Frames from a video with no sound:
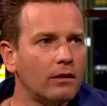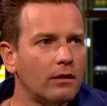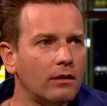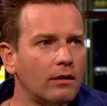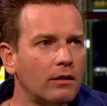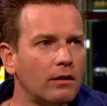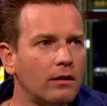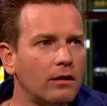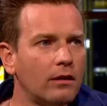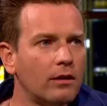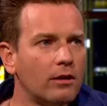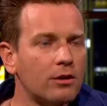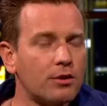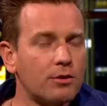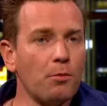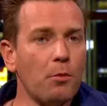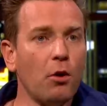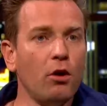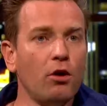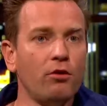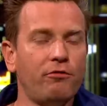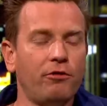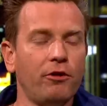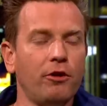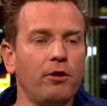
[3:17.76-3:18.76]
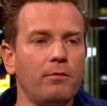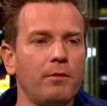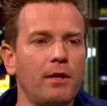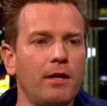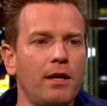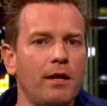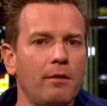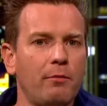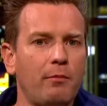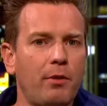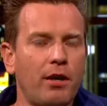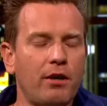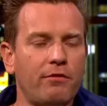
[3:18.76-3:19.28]
a smaller piece. Small film,
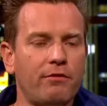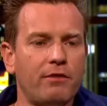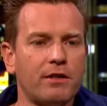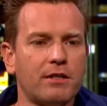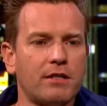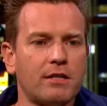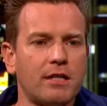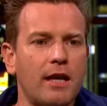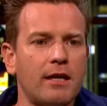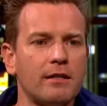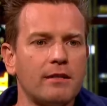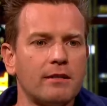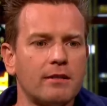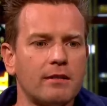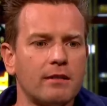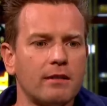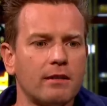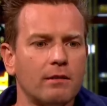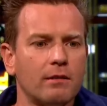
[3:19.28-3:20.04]
yeah, Small Perfect film. Sense,